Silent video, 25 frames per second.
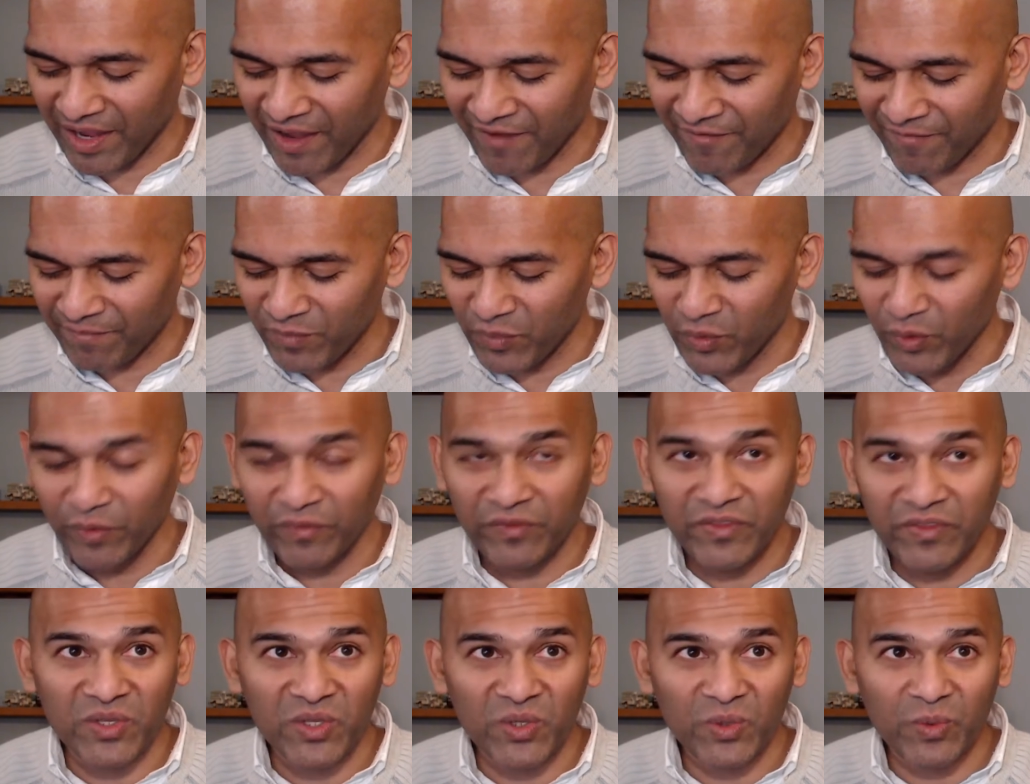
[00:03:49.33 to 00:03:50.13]
I've
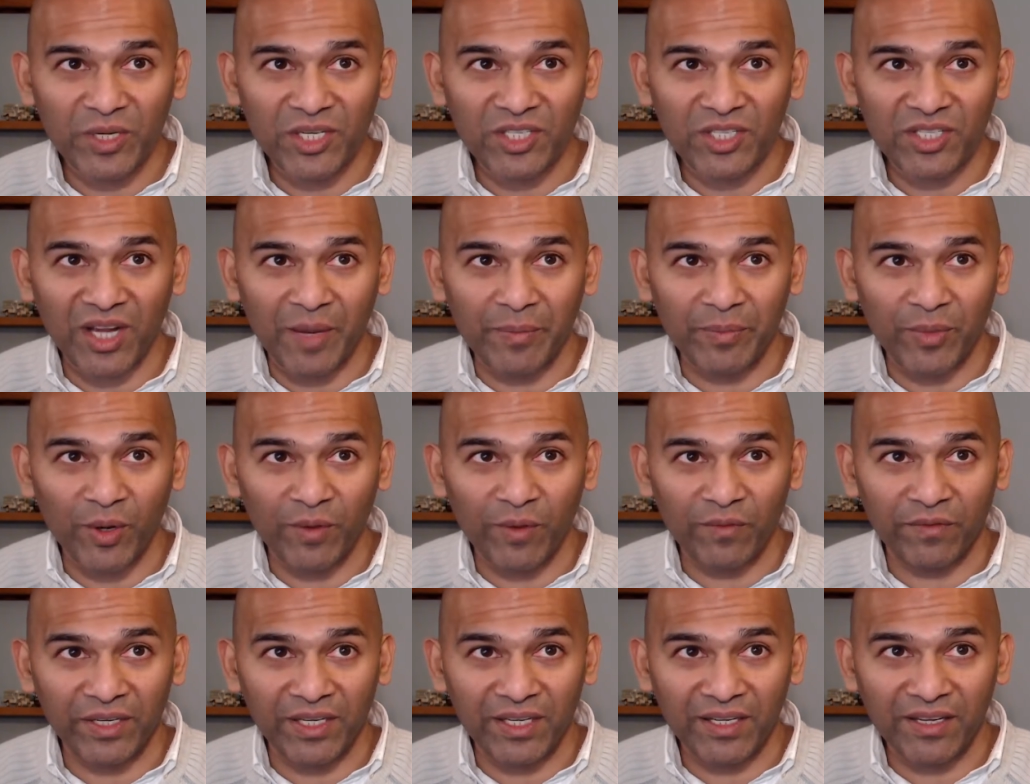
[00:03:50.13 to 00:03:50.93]
moved the switch up
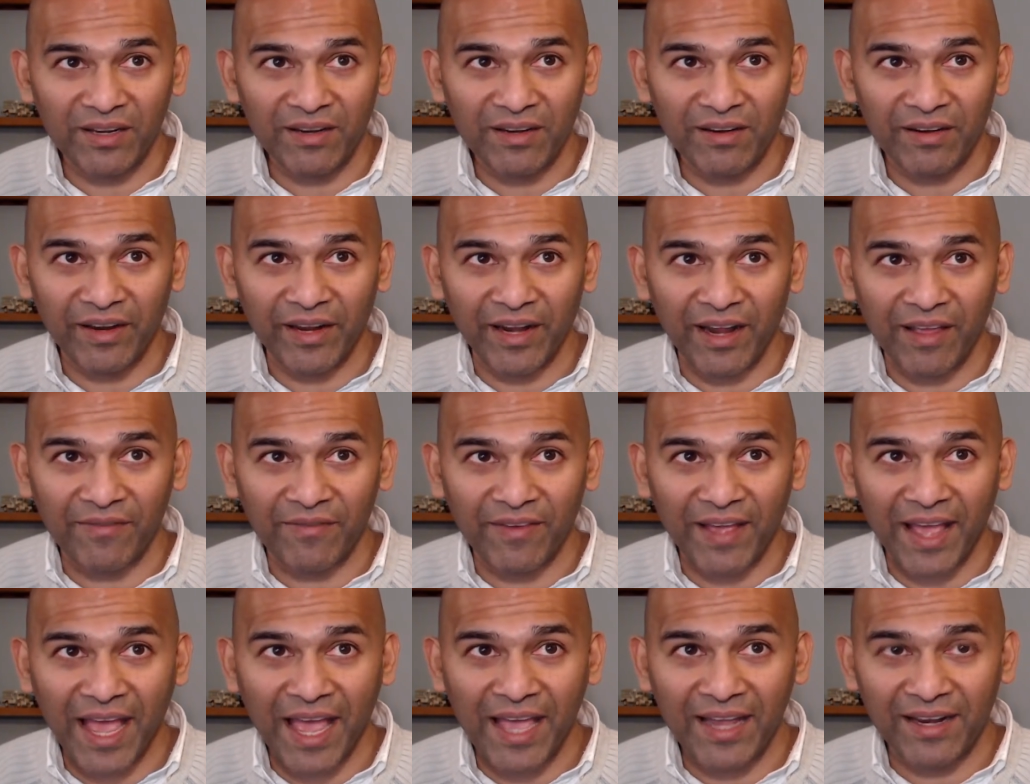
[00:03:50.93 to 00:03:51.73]
over here, and I've
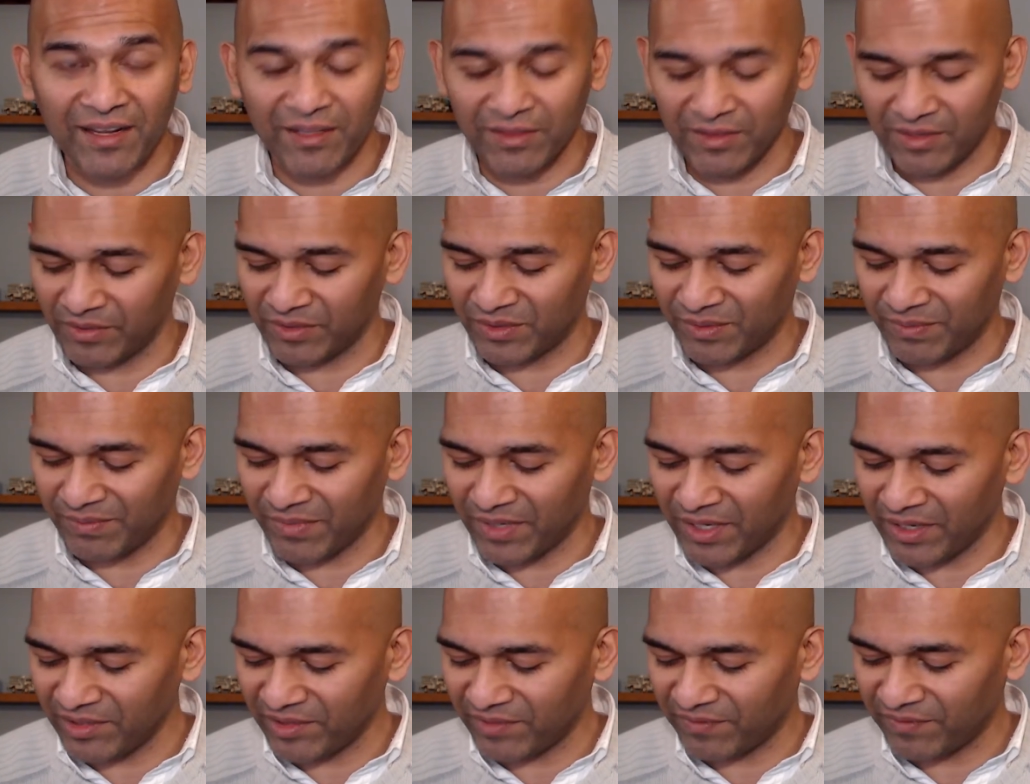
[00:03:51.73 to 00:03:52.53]
added those
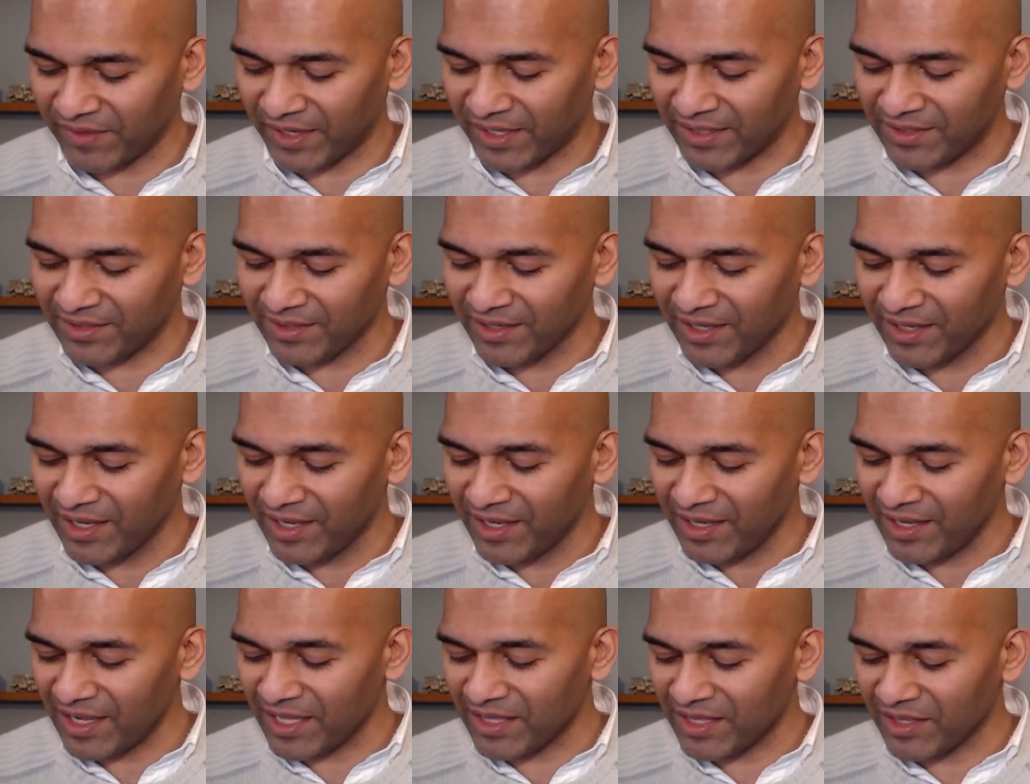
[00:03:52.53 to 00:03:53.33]
MOSFETs
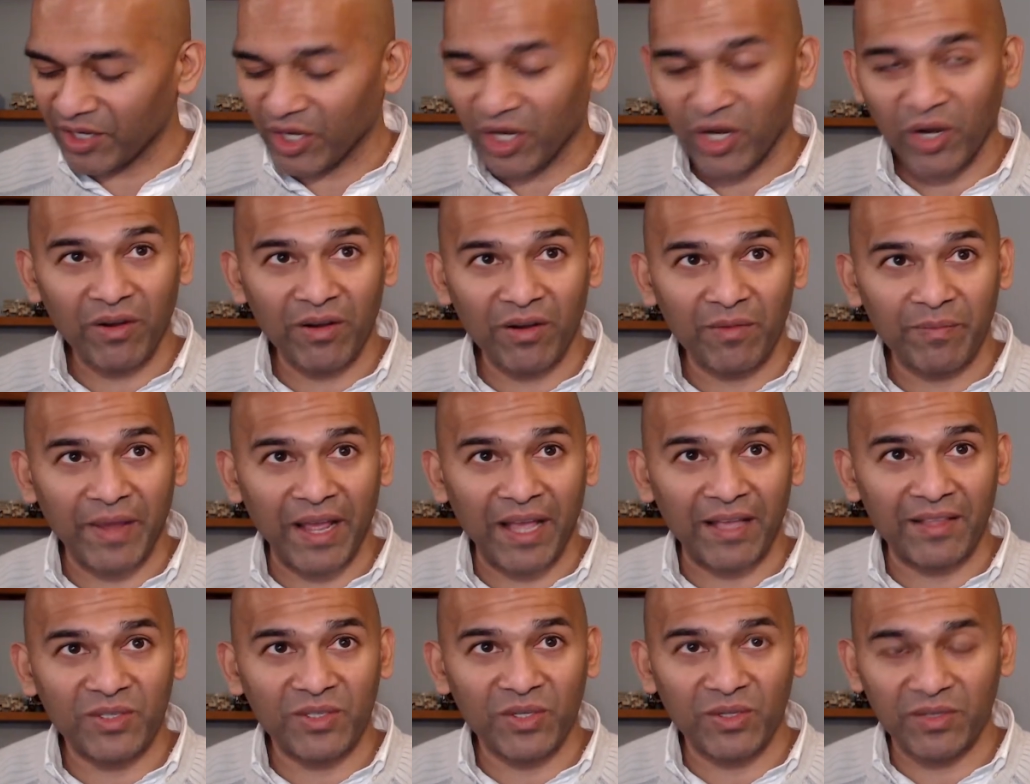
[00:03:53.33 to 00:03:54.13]
in the current
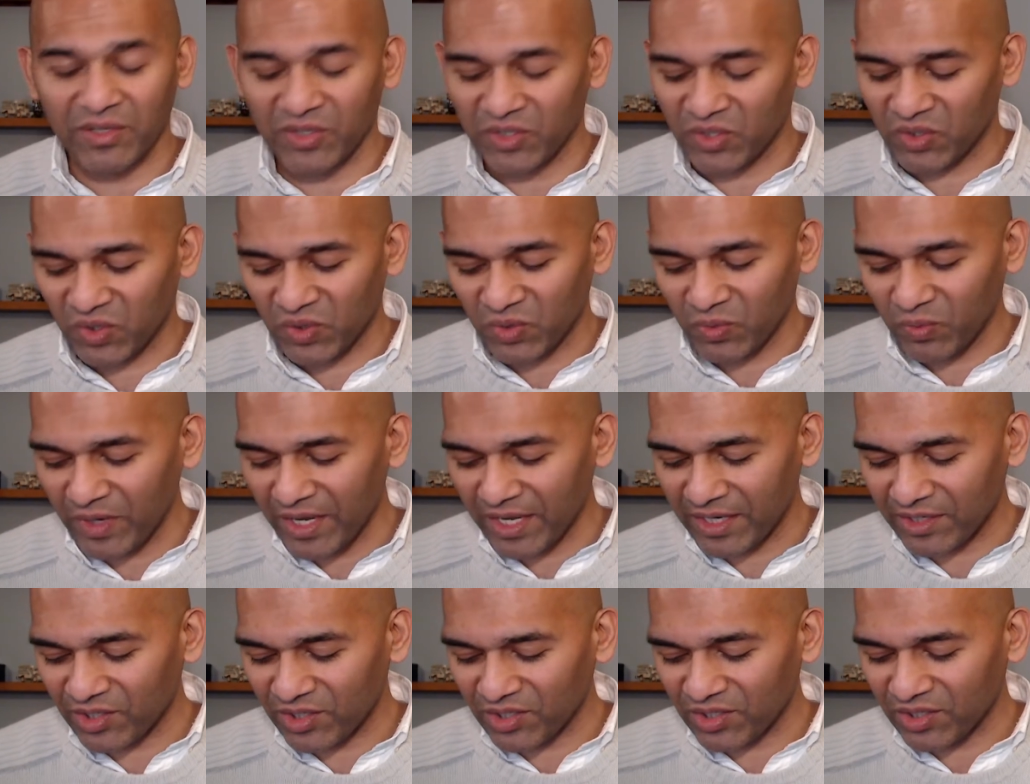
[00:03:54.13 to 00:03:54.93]
path. So the
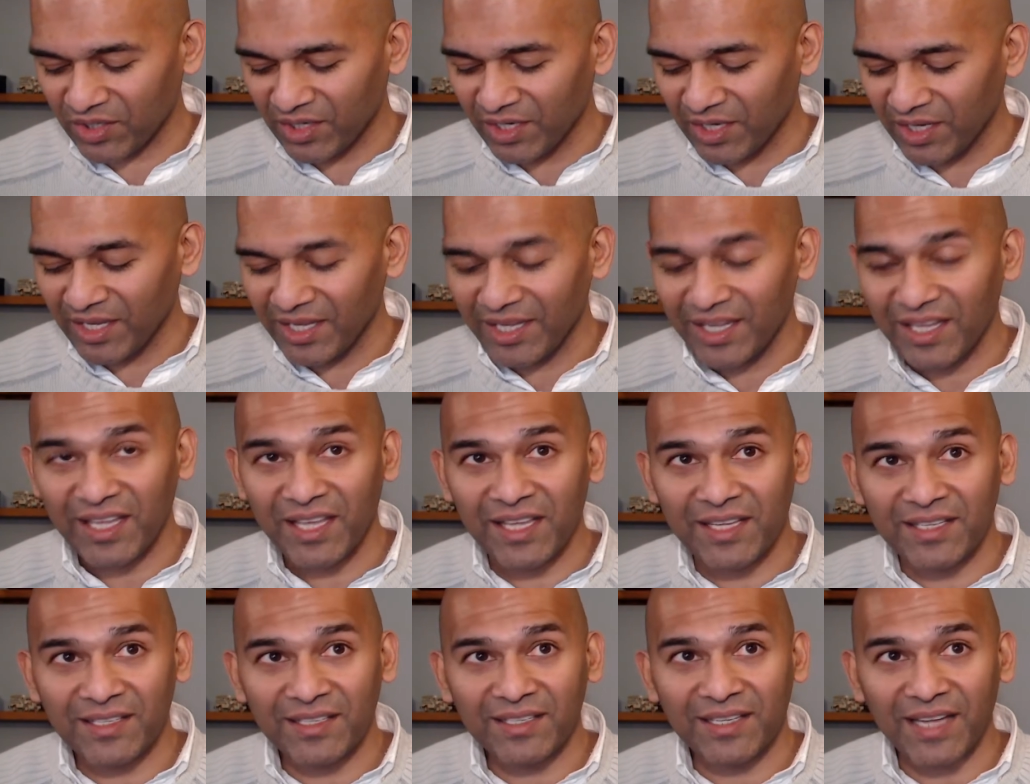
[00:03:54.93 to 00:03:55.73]
switch
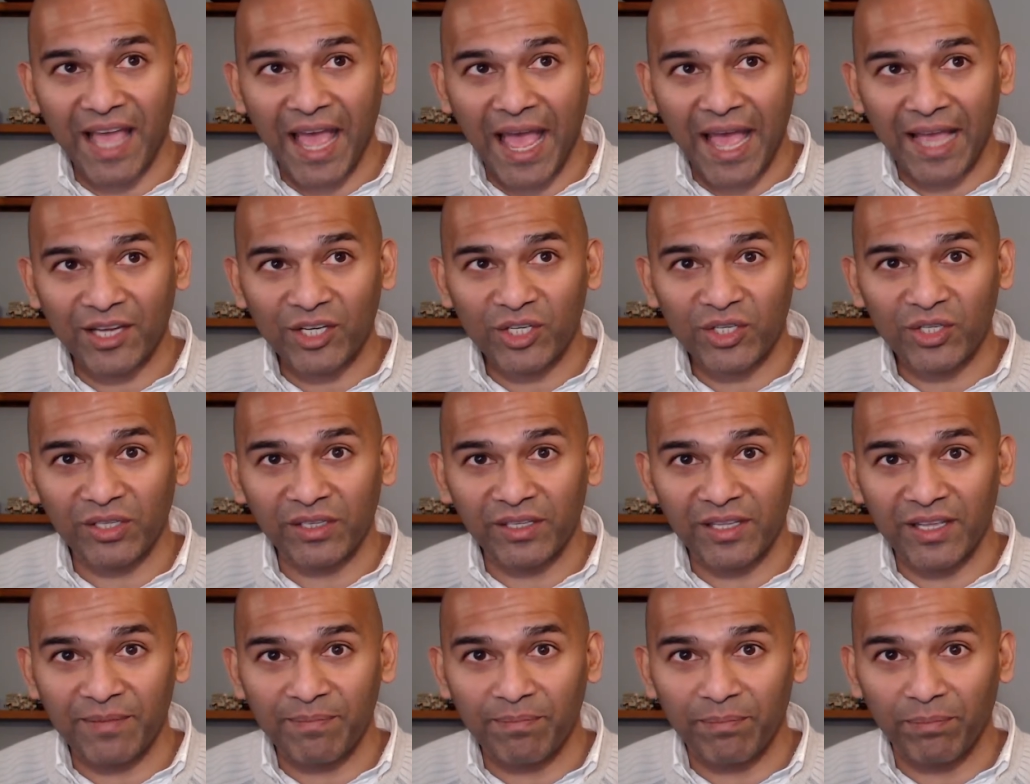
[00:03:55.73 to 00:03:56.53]
isn't
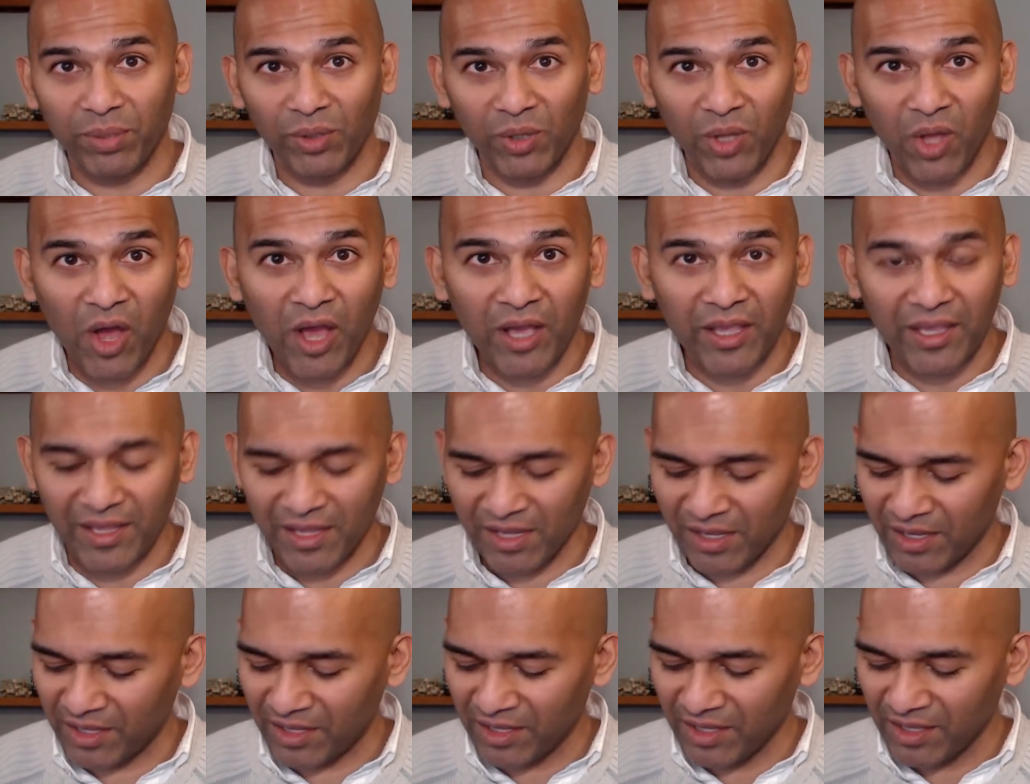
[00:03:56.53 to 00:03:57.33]
actually
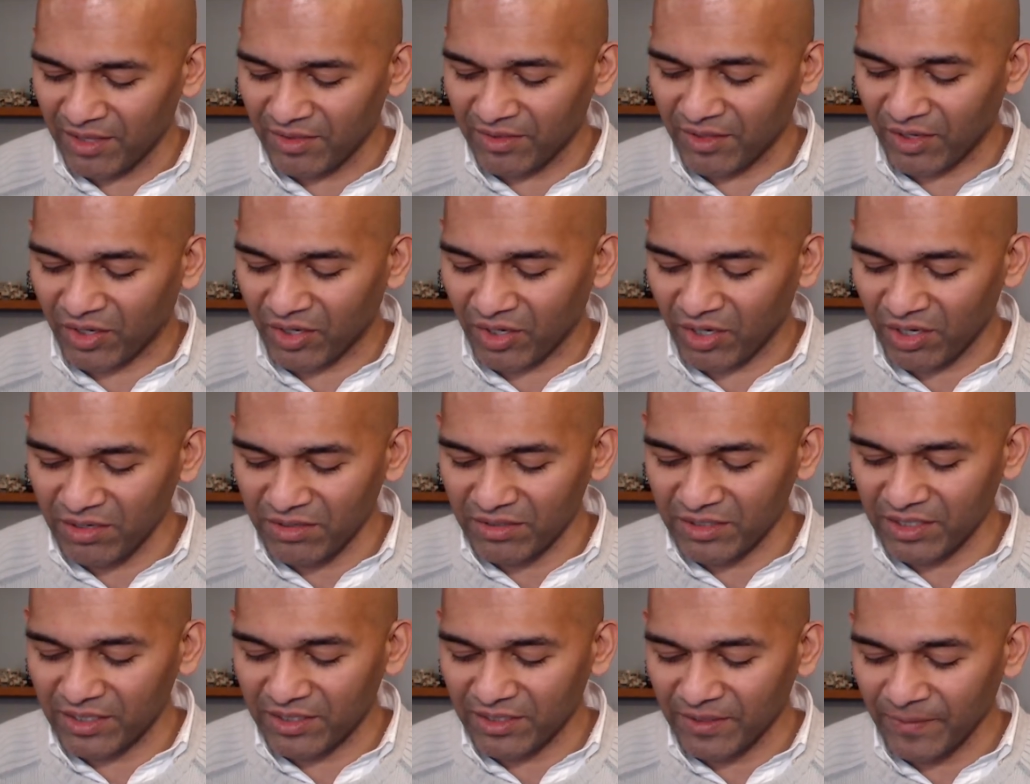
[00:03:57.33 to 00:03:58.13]
blocking the
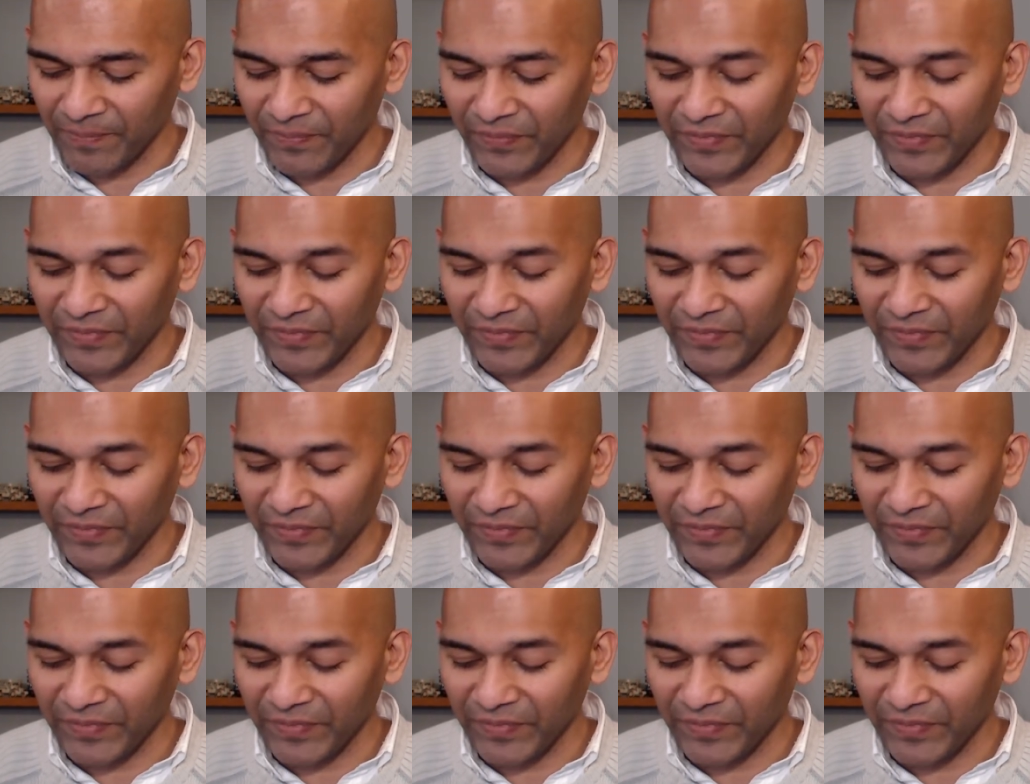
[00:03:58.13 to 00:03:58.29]
current.